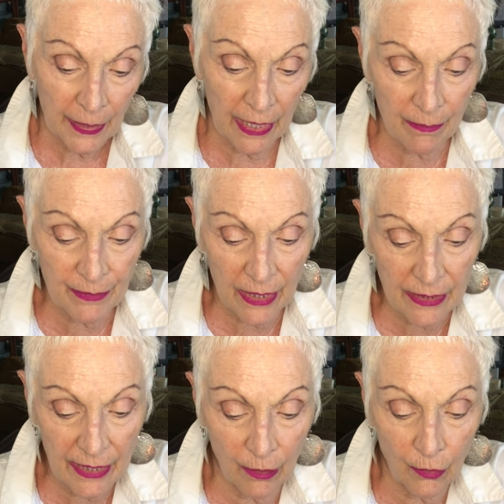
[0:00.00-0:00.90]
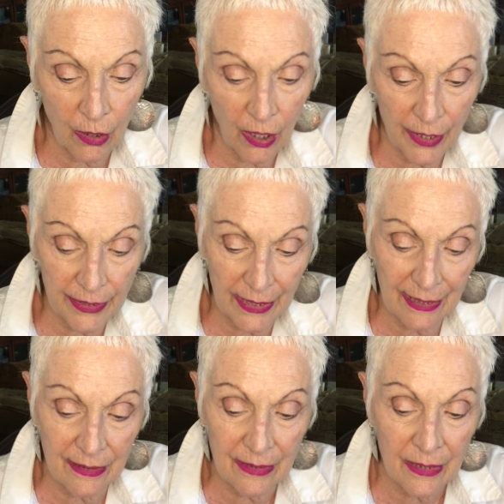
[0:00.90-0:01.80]
The upside down card
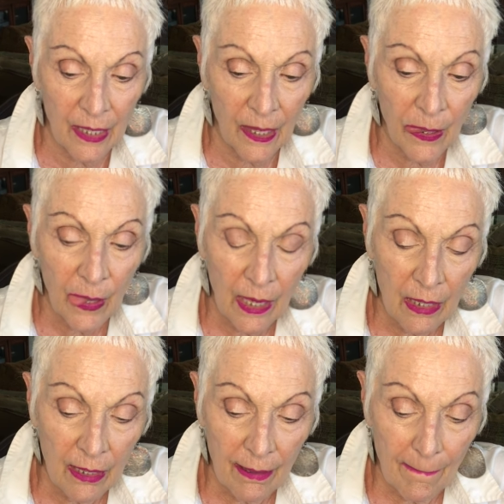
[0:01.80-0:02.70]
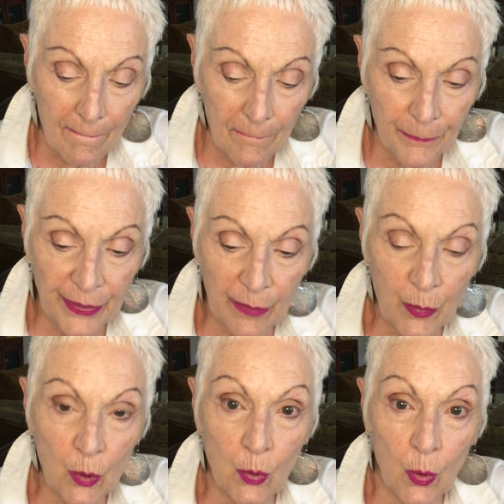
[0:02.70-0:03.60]
is
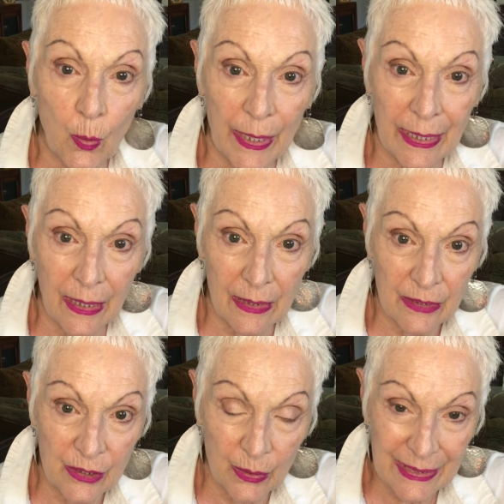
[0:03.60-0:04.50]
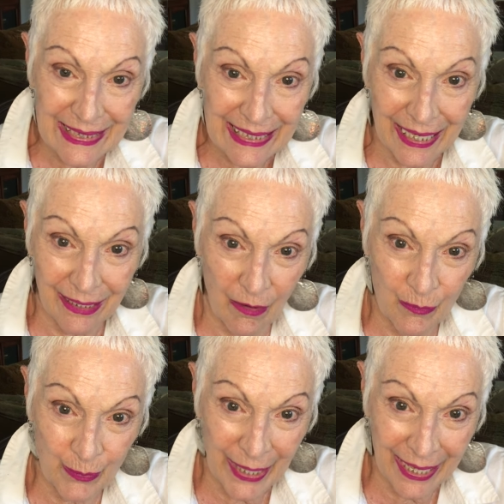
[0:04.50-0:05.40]
people going into a state
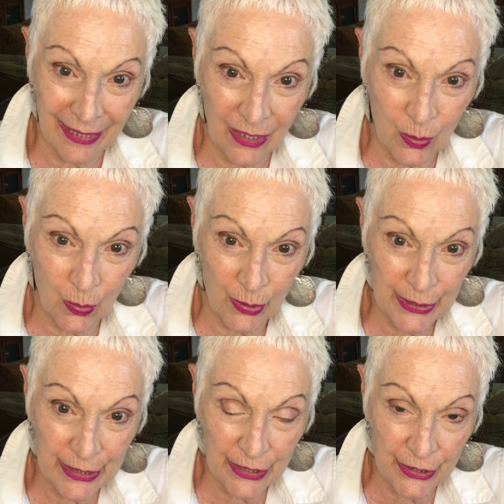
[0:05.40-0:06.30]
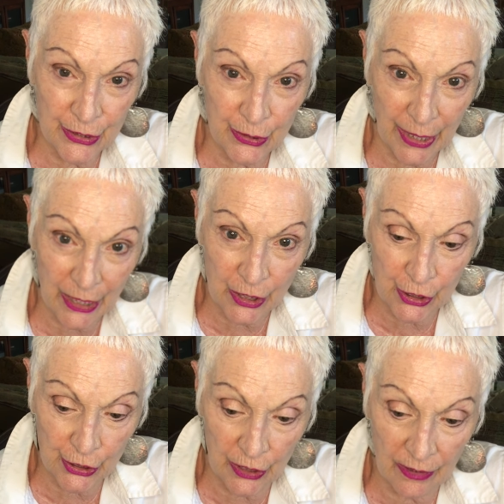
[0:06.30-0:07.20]
of panic or
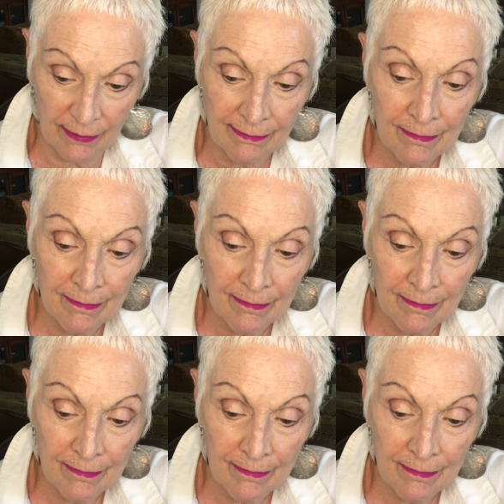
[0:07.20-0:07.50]
distraction